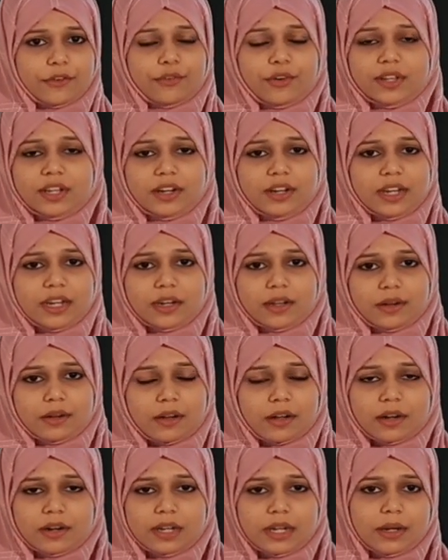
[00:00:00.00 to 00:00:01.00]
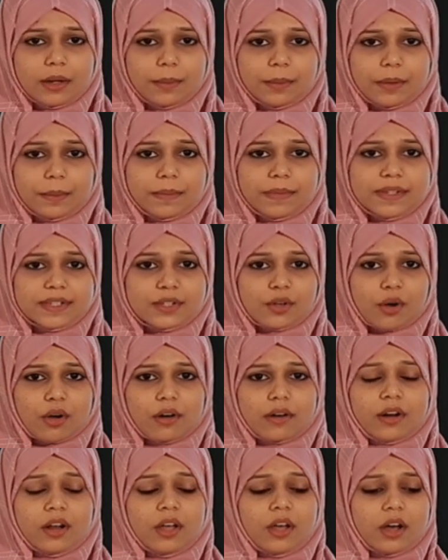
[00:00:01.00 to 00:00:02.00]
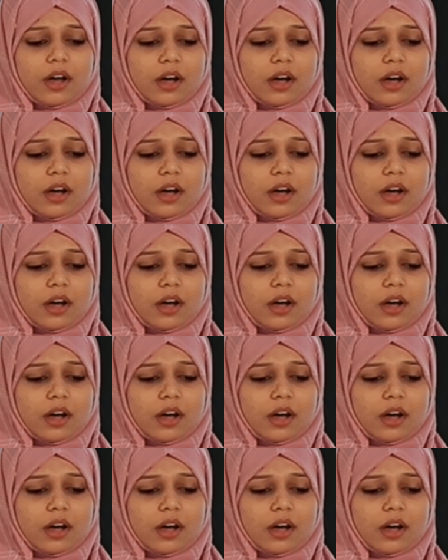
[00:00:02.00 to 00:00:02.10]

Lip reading: For the dinner purpose, or